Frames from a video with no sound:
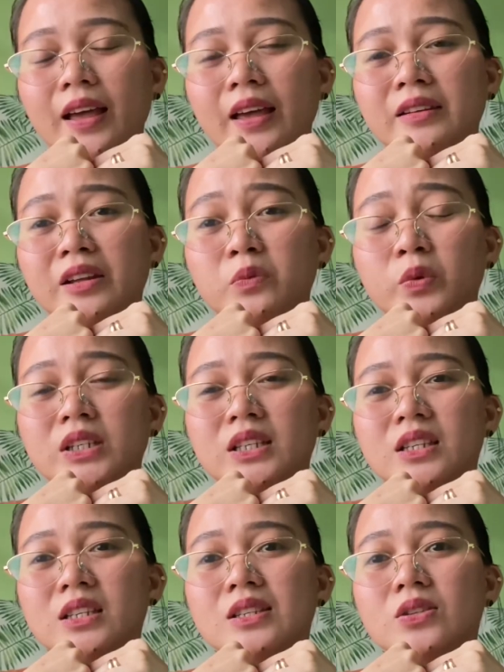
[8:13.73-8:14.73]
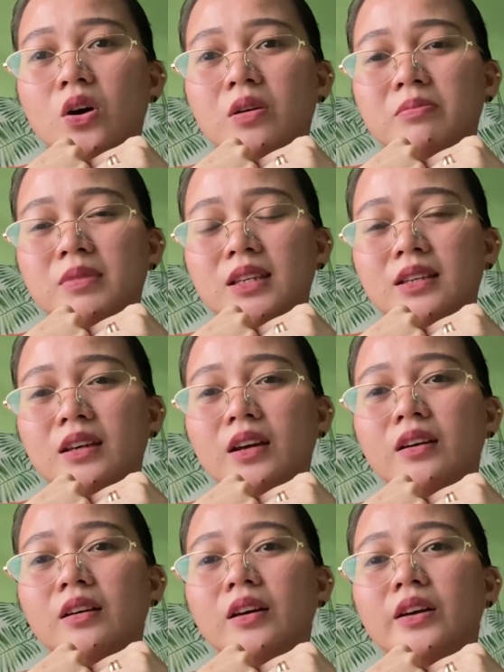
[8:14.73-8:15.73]
and then when he saw me
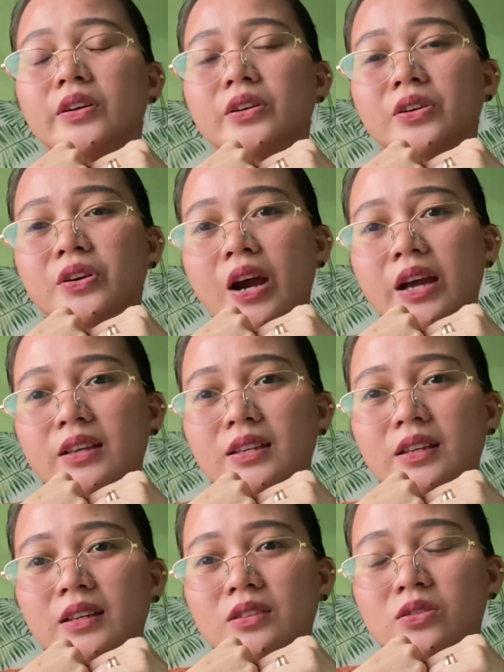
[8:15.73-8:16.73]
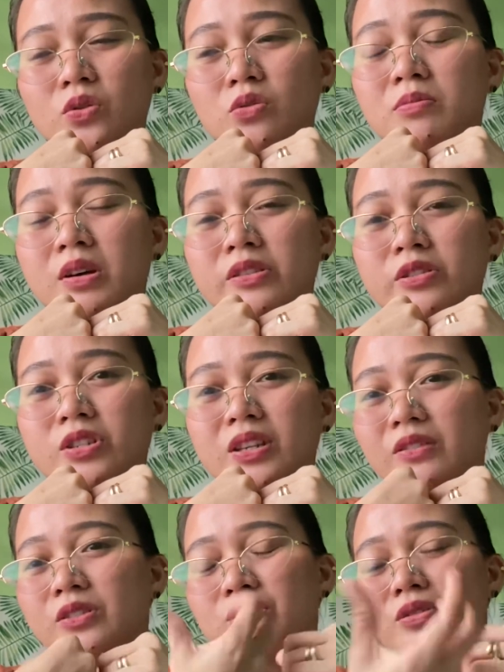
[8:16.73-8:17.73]
crying so much
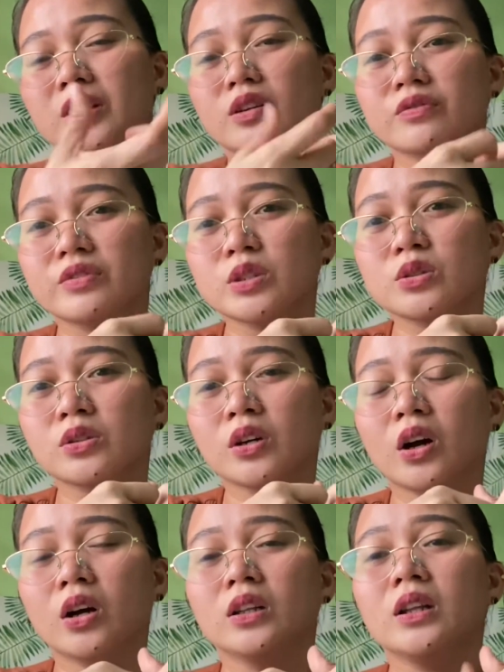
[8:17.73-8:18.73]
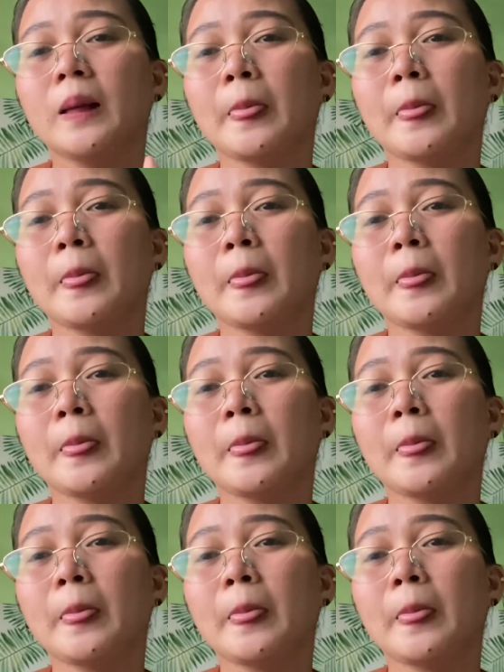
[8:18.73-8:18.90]
during our video call,